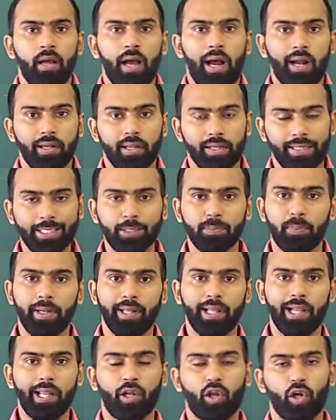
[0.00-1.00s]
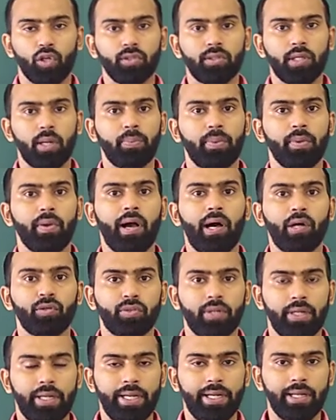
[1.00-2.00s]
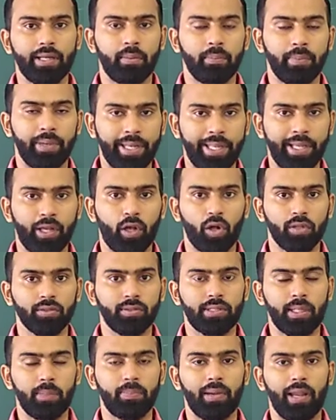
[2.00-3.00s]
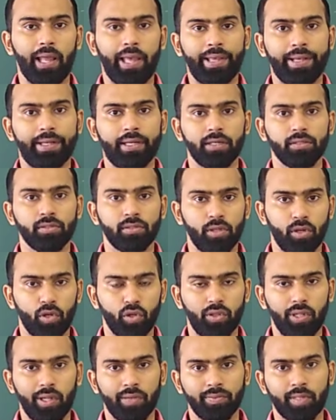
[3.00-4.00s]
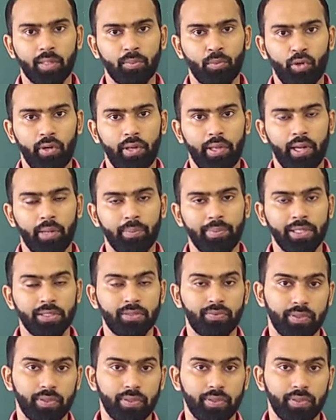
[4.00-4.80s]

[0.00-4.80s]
under this particular concept, we have studied many concepts like zeroth law of thermodynamics,